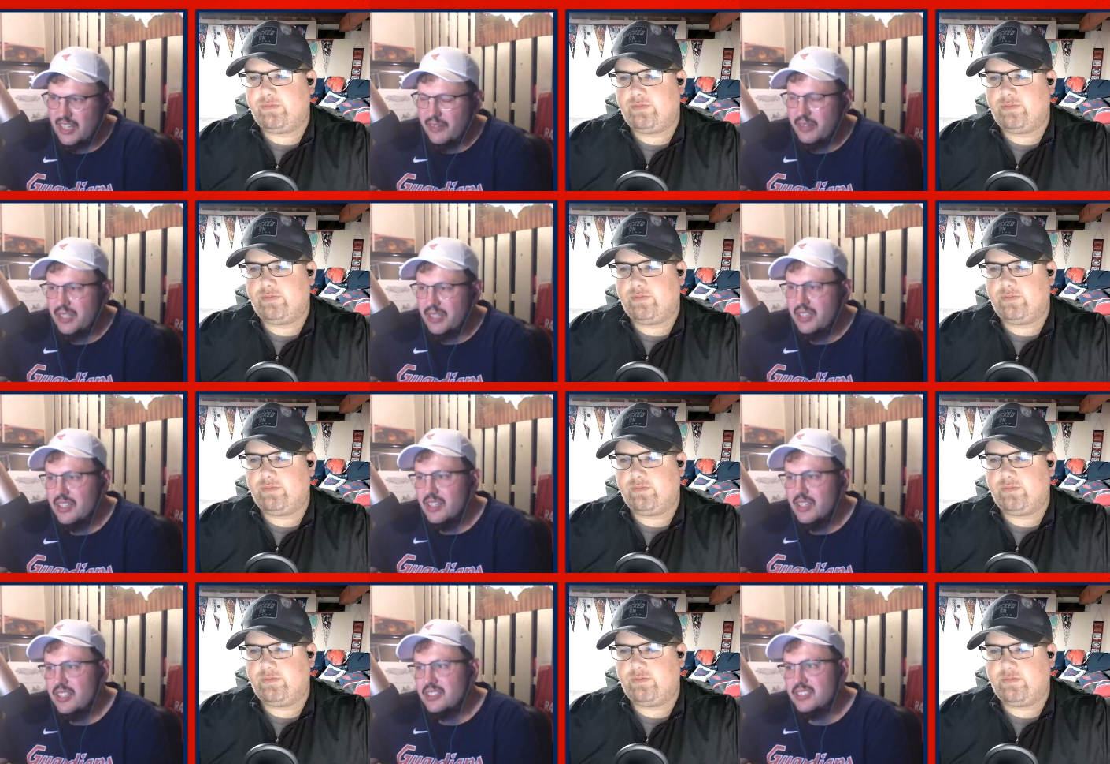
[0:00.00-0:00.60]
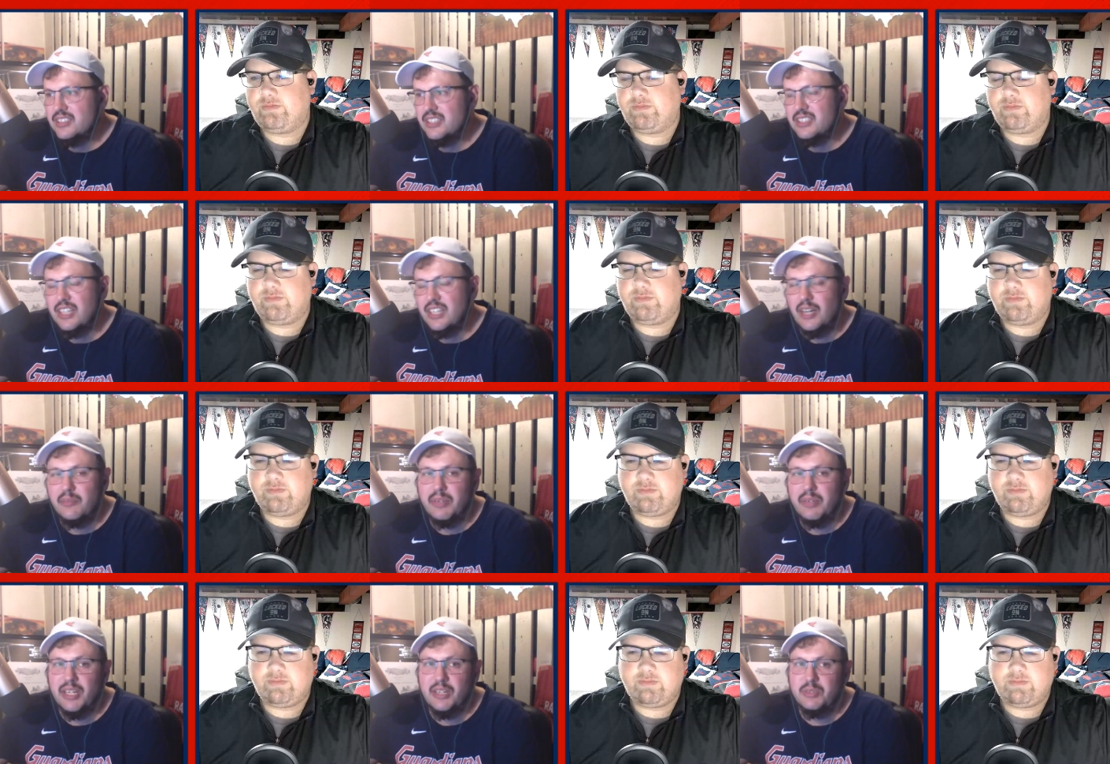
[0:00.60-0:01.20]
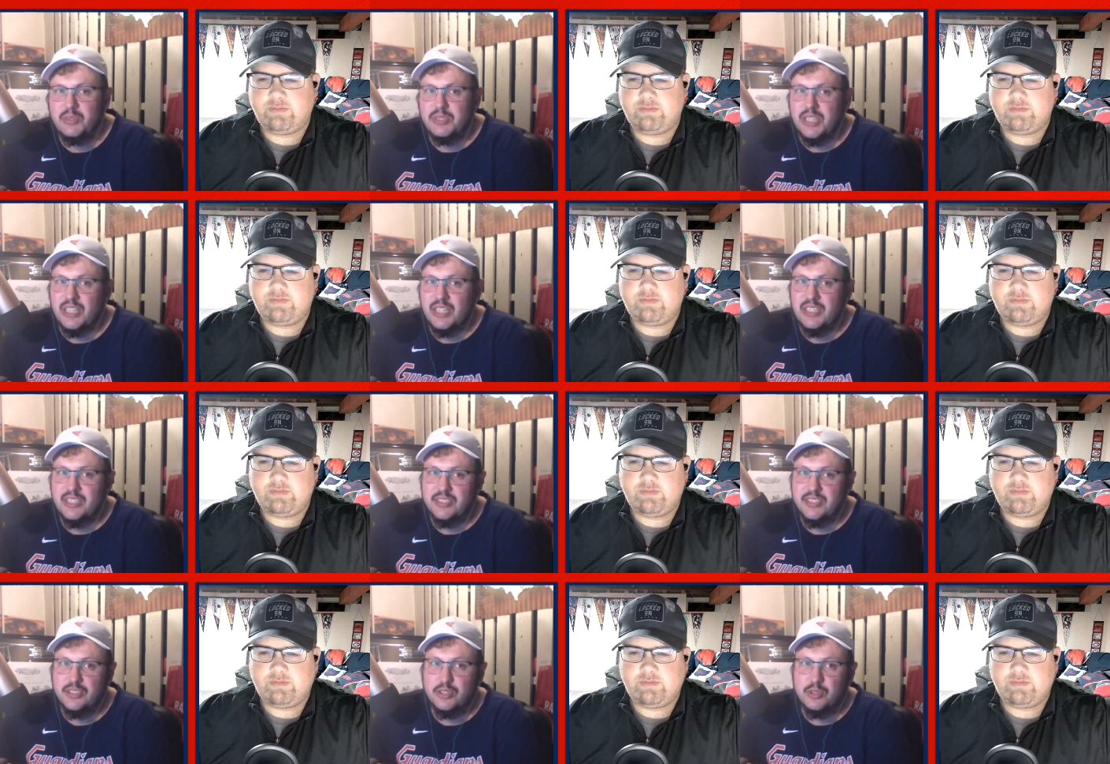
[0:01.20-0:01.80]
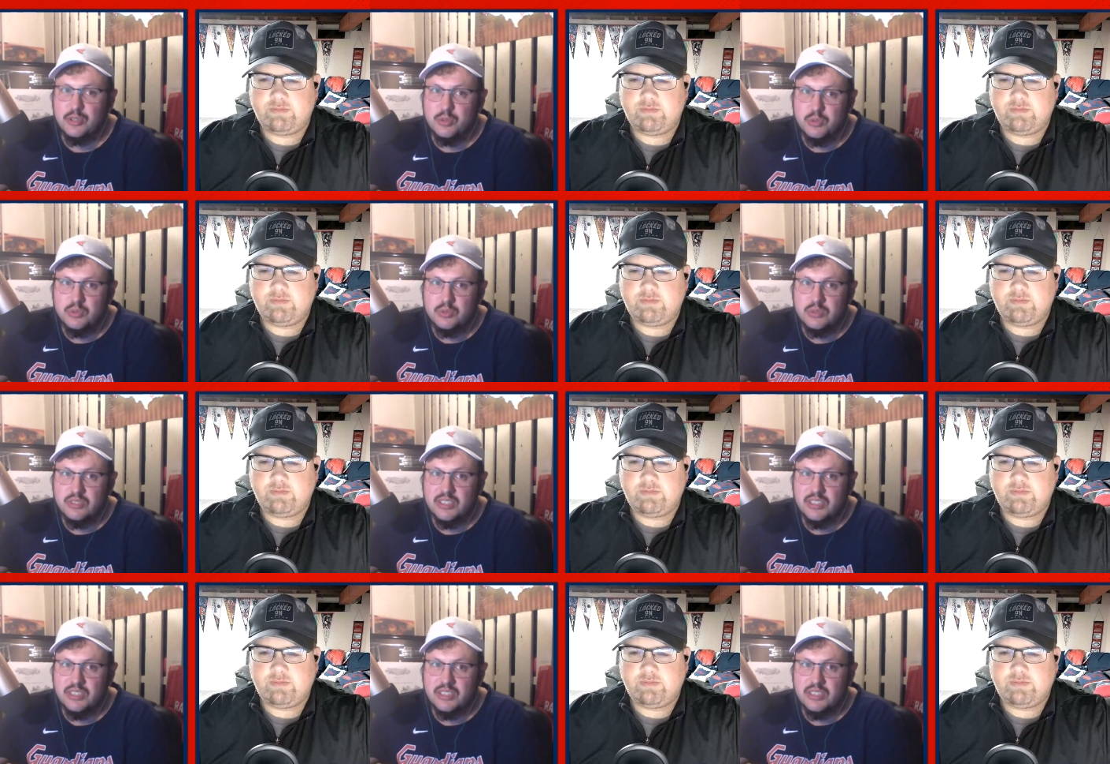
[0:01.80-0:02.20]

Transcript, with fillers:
Speaker 1: I mean, Dick Tomanek was 92.